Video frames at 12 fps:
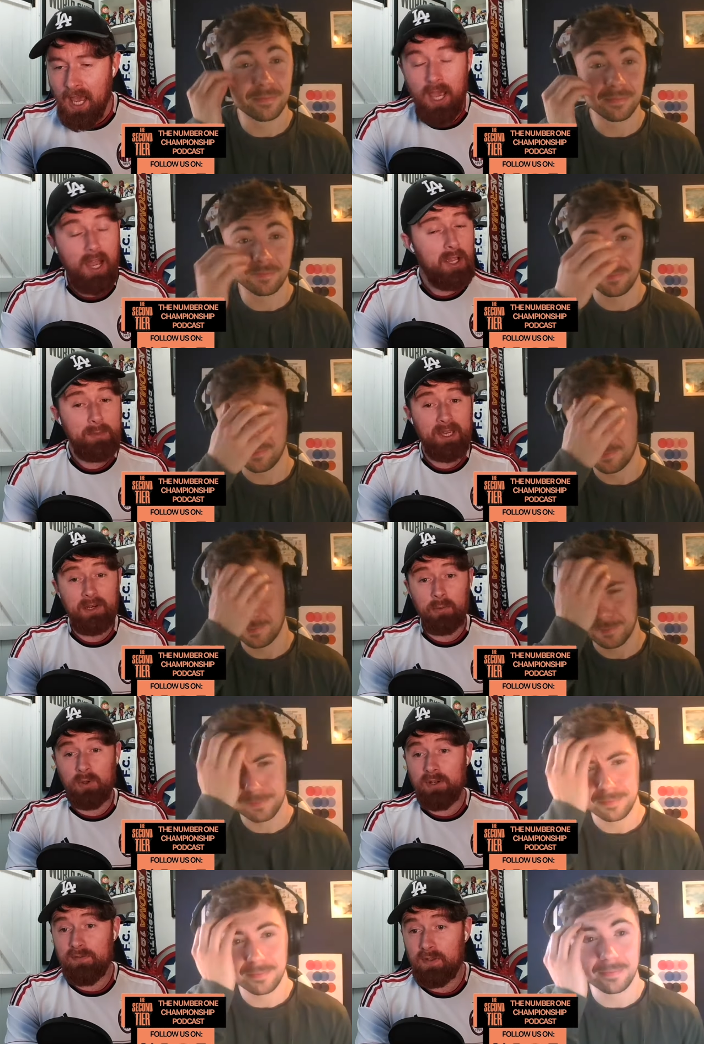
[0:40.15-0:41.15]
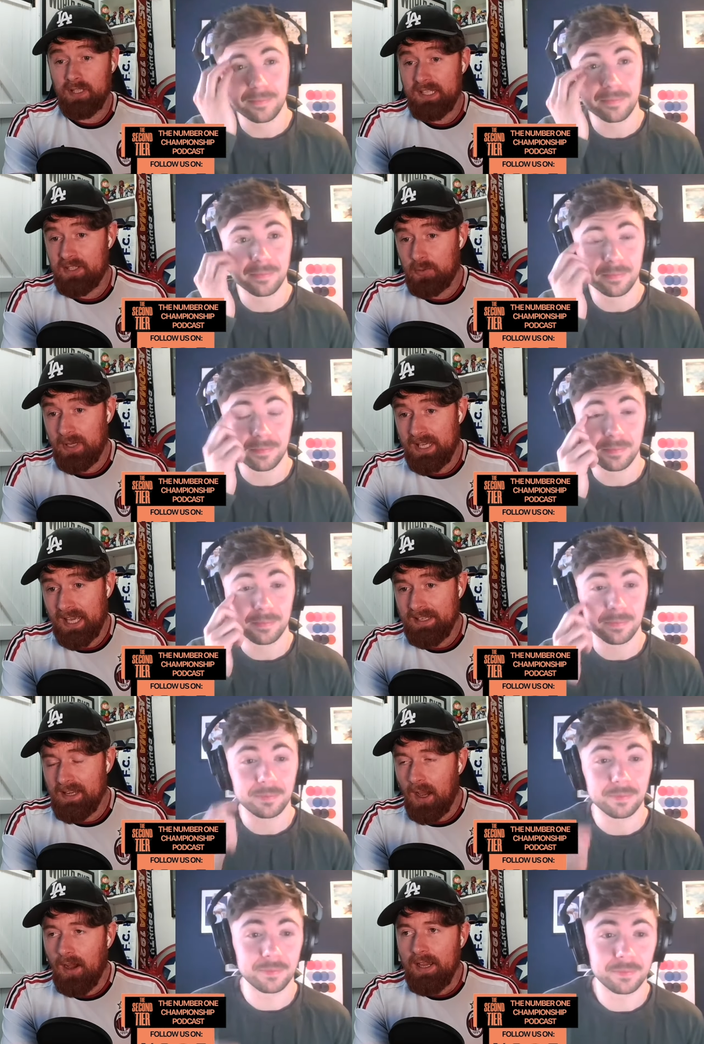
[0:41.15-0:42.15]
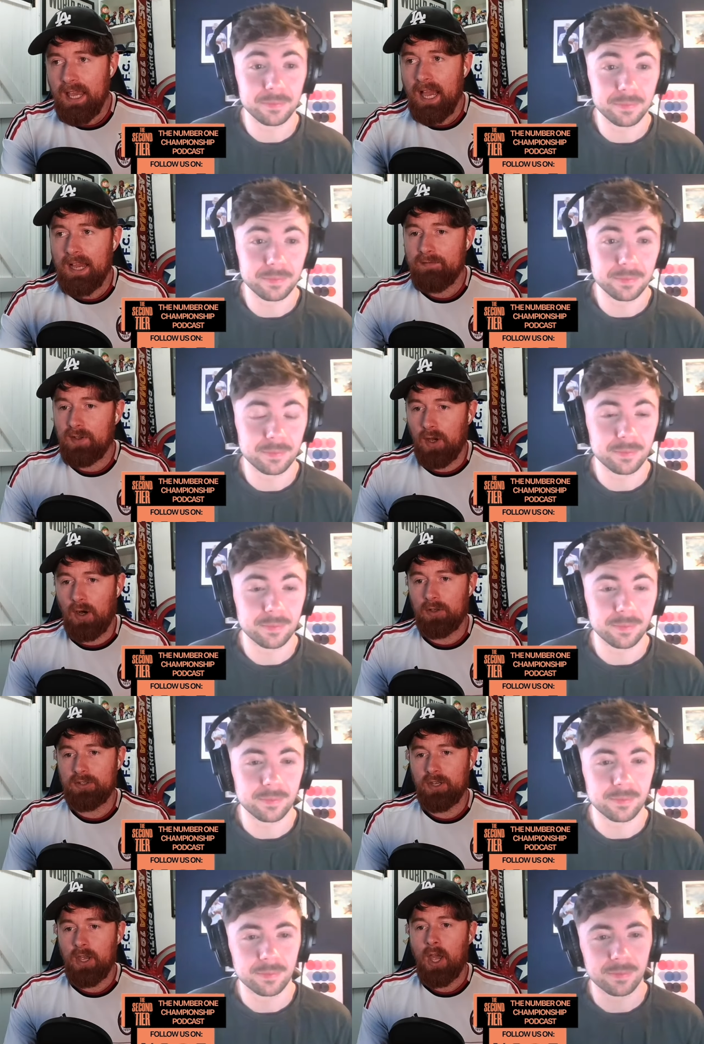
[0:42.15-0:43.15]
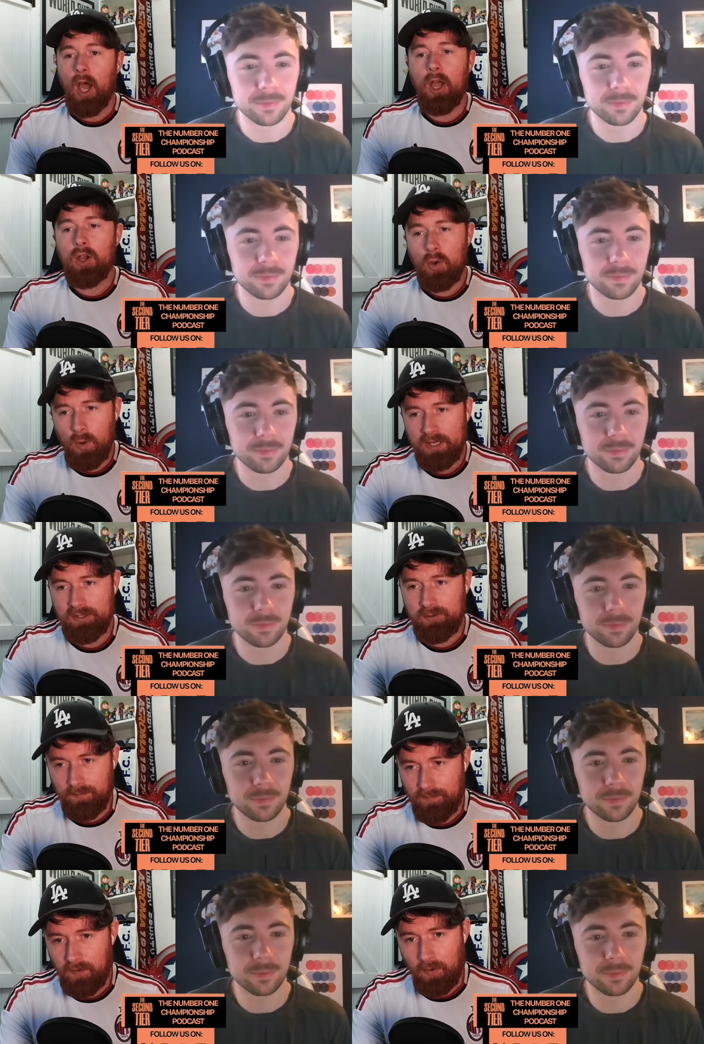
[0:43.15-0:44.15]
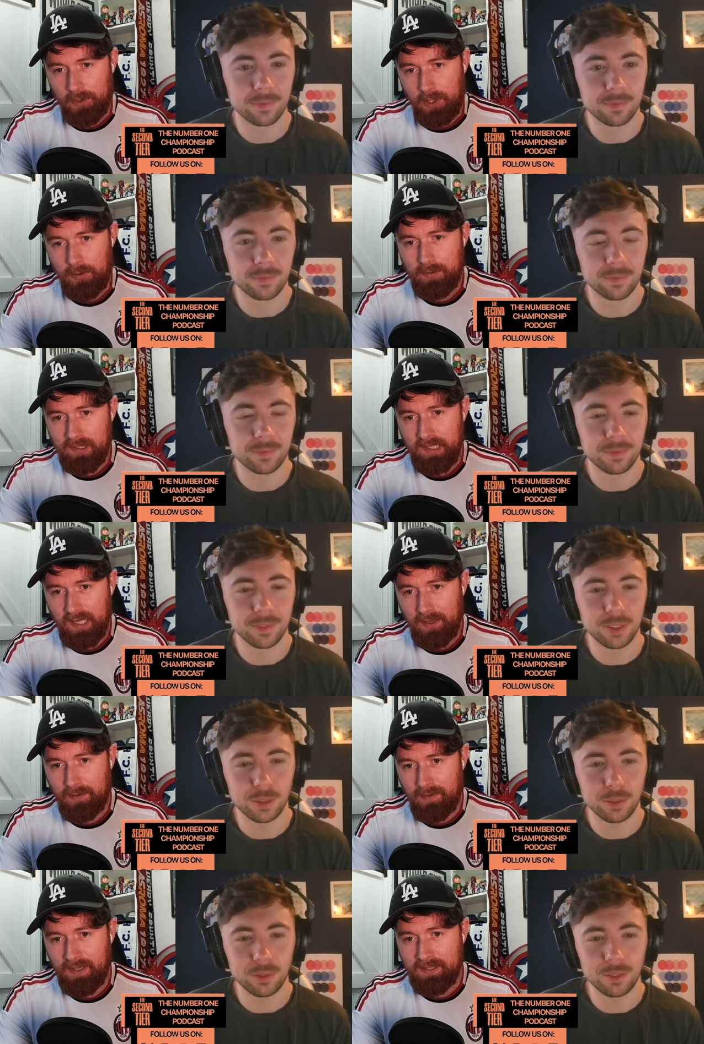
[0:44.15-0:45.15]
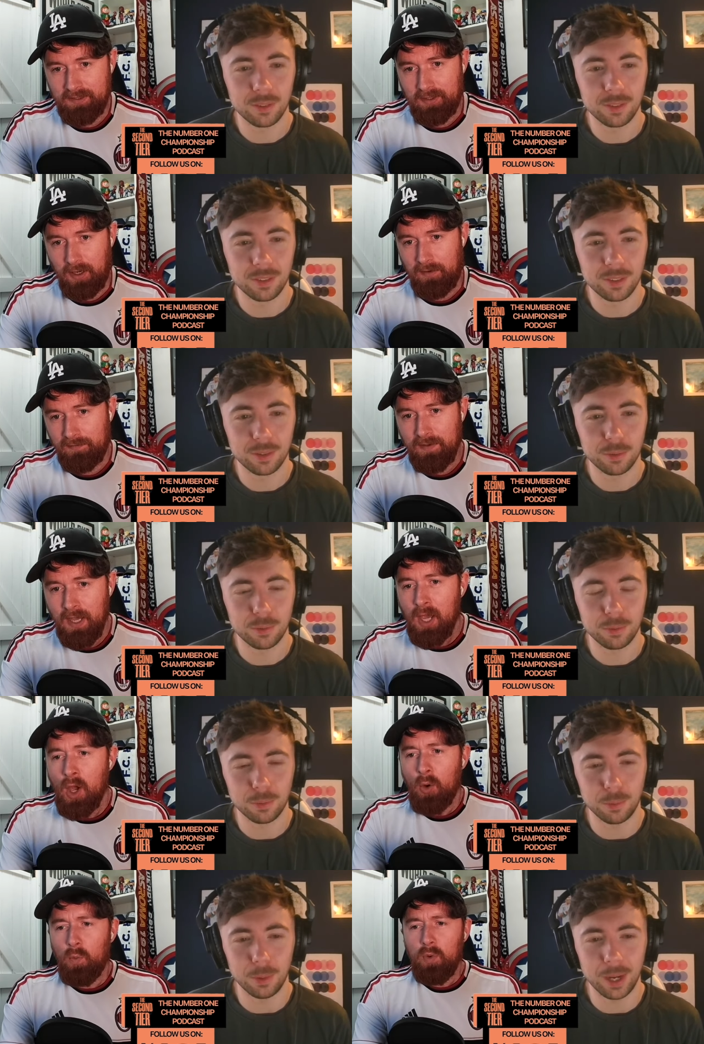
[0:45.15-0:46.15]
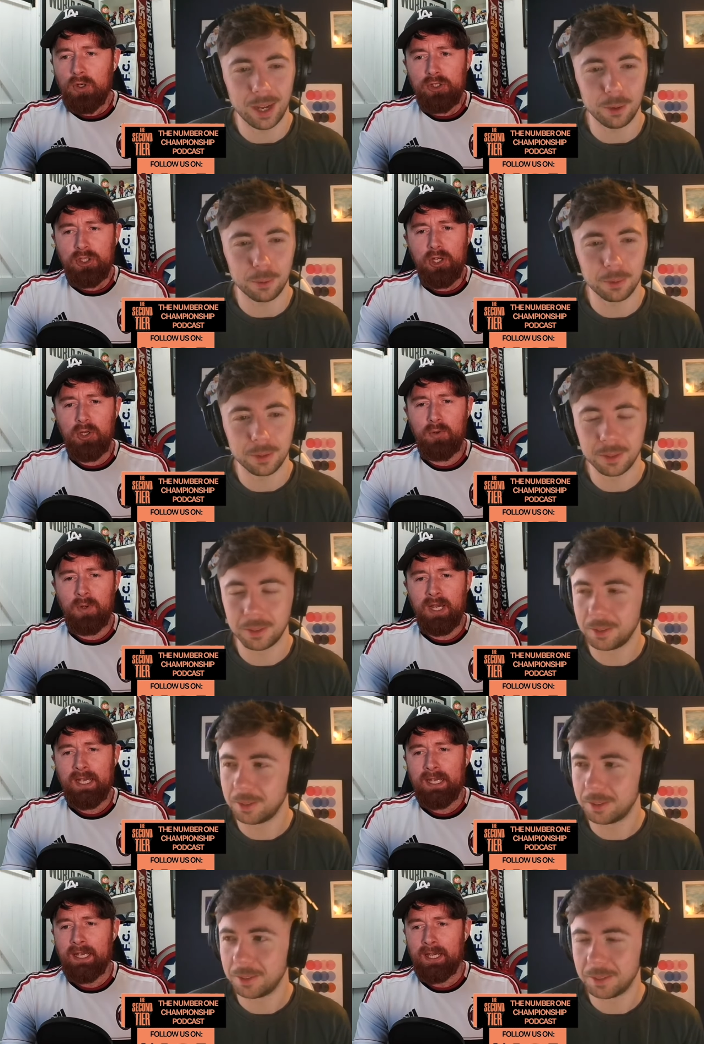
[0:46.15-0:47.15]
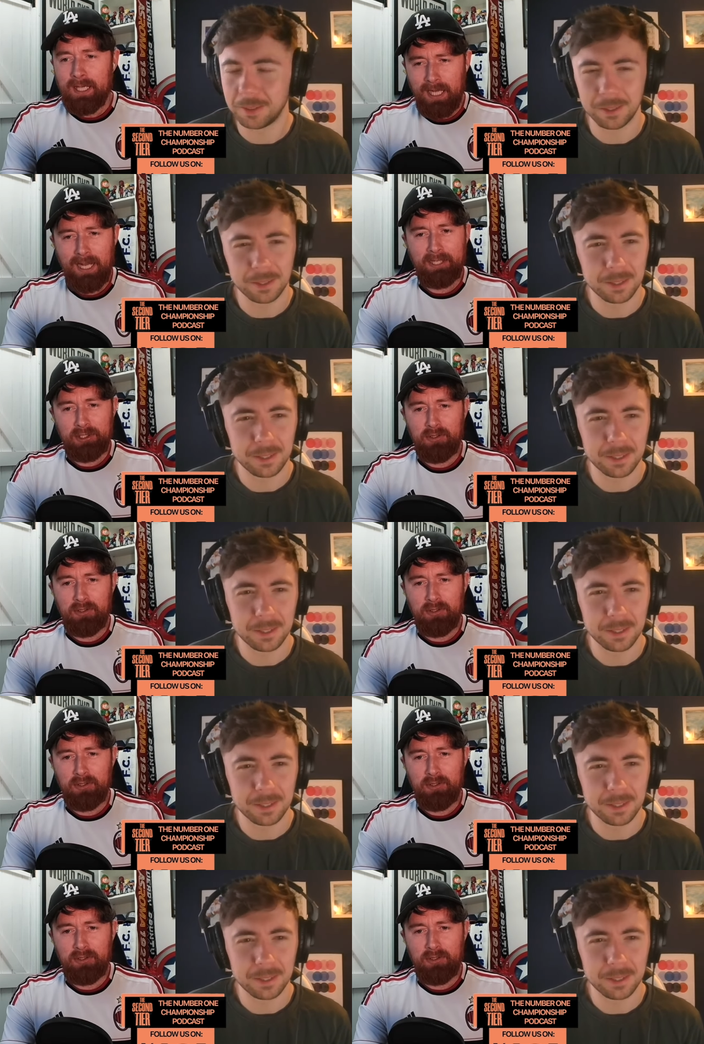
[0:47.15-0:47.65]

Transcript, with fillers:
Speaker 1: I uh, hope you had a wonderful Easter weekend. I have got a question for you to kick things off. Wow. Would you class